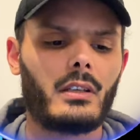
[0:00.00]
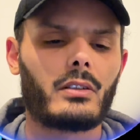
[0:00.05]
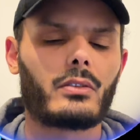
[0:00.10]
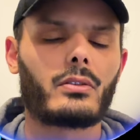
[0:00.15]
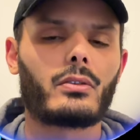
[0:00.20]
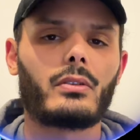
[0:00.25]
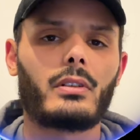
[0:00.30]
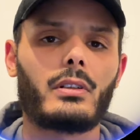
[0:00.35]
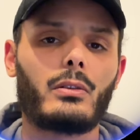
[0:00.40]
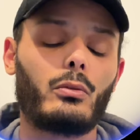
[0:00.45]

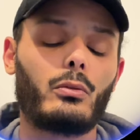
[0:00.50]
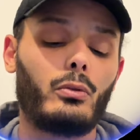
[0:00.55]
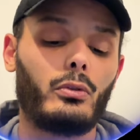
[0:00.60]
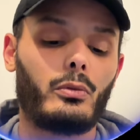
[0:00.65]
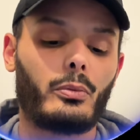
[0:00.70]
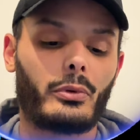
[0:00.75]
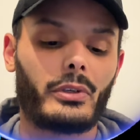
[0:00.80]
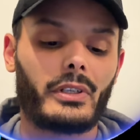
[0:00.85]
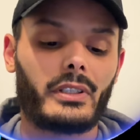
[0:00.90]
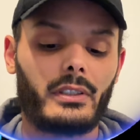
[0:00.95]
So now
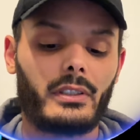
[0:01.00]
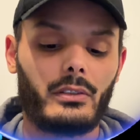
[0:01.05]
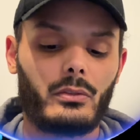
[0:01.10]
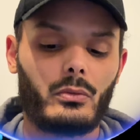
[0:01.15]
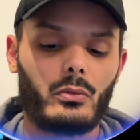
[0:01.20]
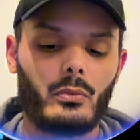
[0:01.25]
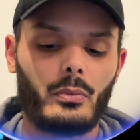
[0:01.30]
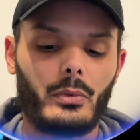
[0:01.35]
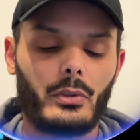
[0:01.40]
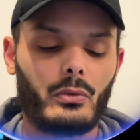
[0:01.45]
good
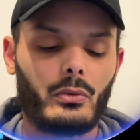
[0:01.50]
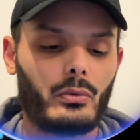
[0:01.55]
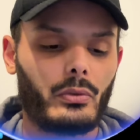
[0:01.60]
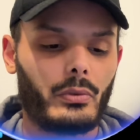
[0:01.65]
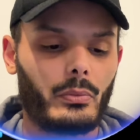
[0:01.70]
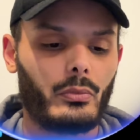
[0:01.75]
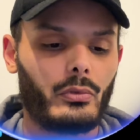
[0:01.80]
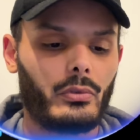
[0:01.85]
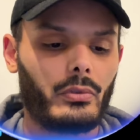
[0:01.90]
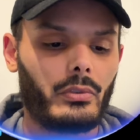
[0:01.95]
practice would be to
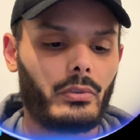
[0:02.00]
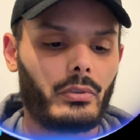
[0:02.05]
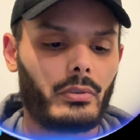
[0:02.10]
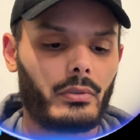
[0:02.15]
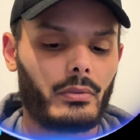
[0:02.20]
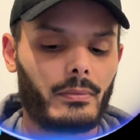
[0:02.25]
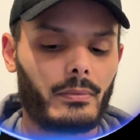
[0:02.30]
reboot.